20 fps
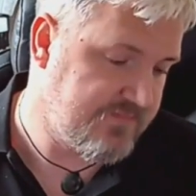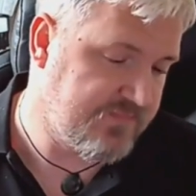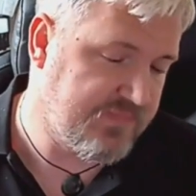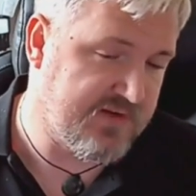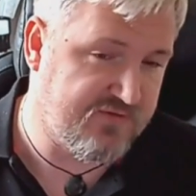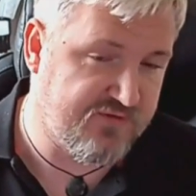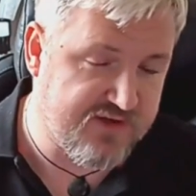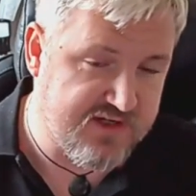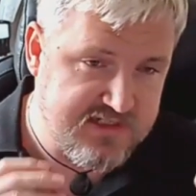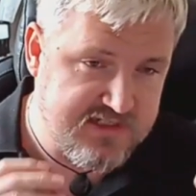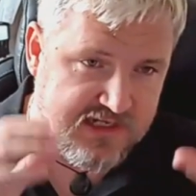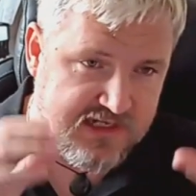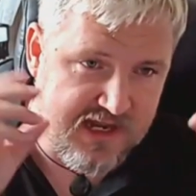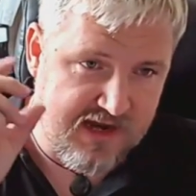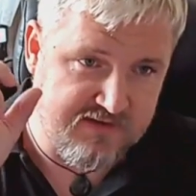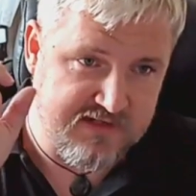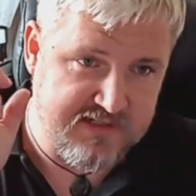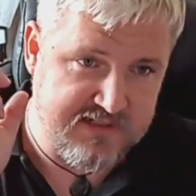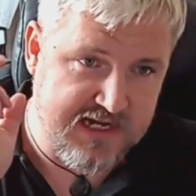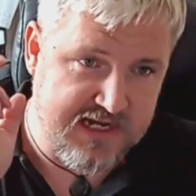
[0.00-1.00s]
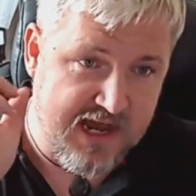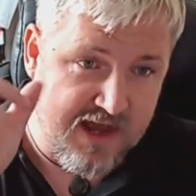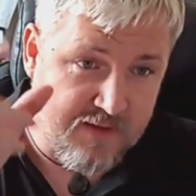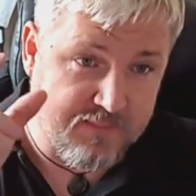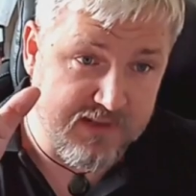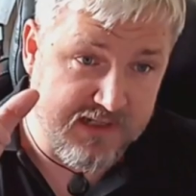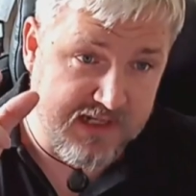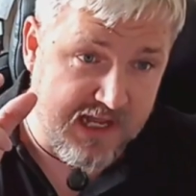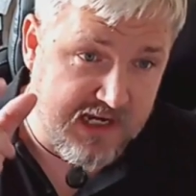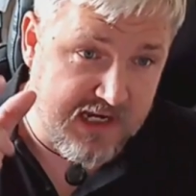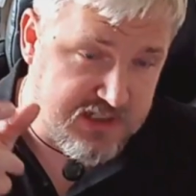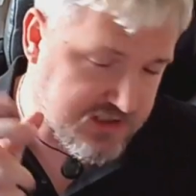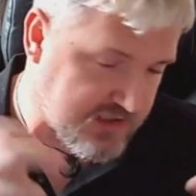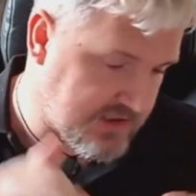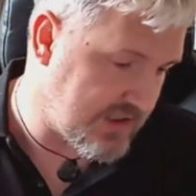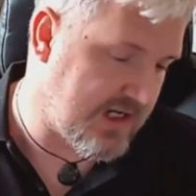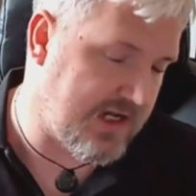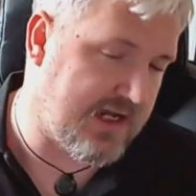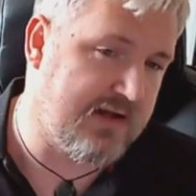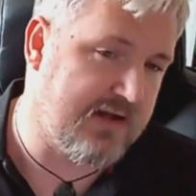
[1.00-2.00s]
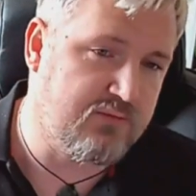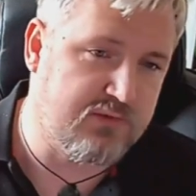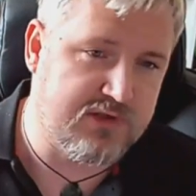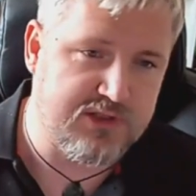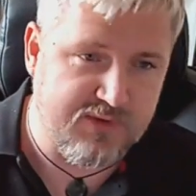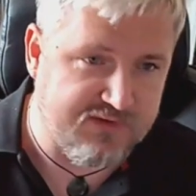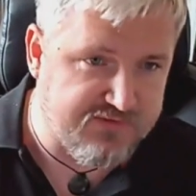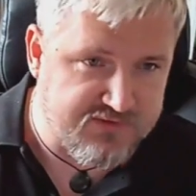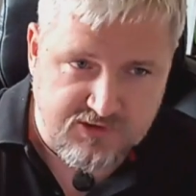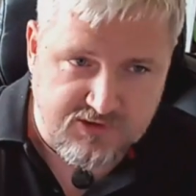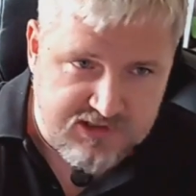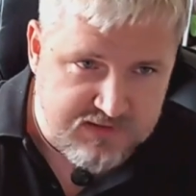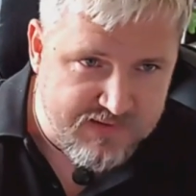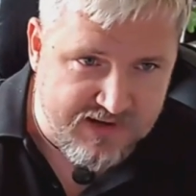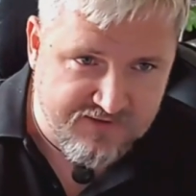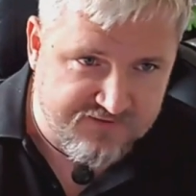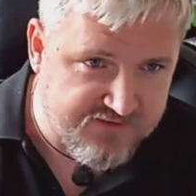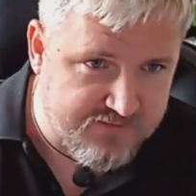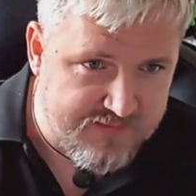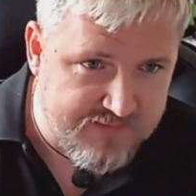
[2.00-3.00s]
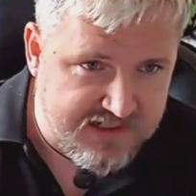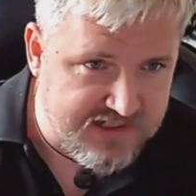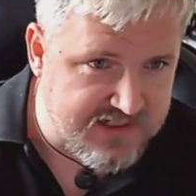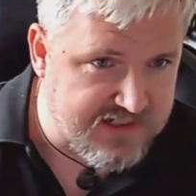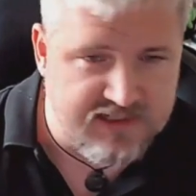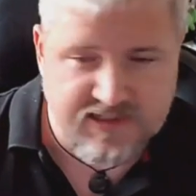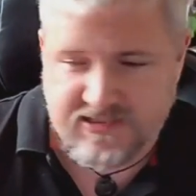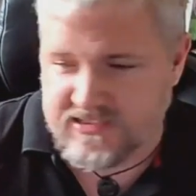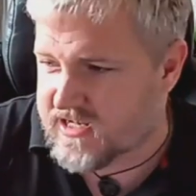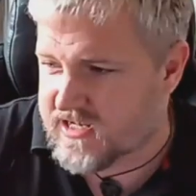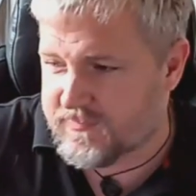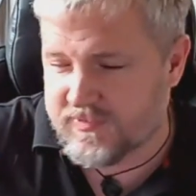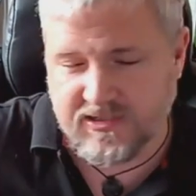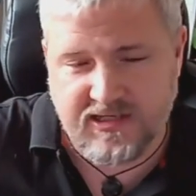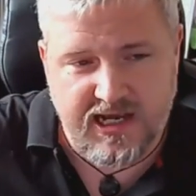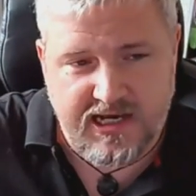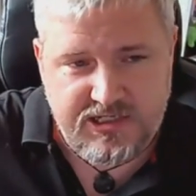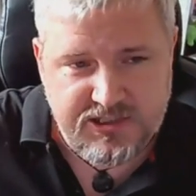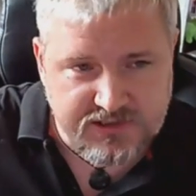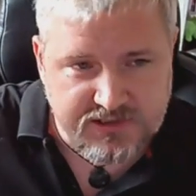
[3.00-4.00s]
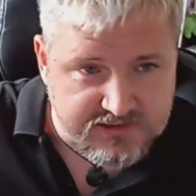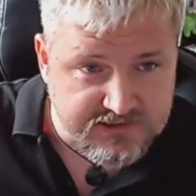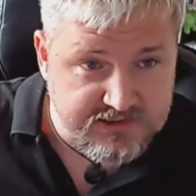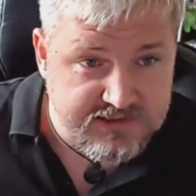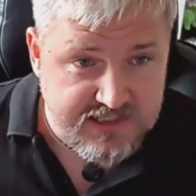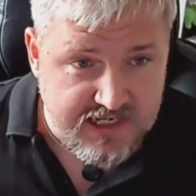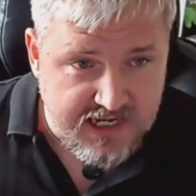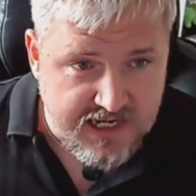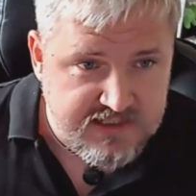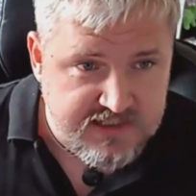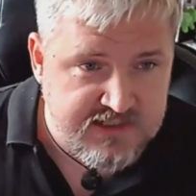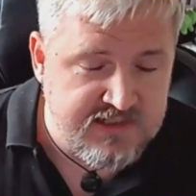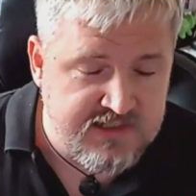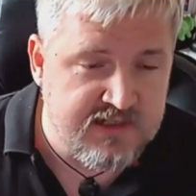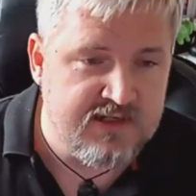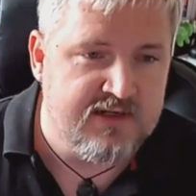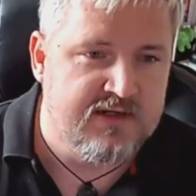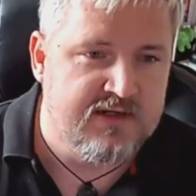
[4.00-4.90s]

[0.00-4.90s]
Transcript: The first layer is application layer, which we've talked about for many years, application under test.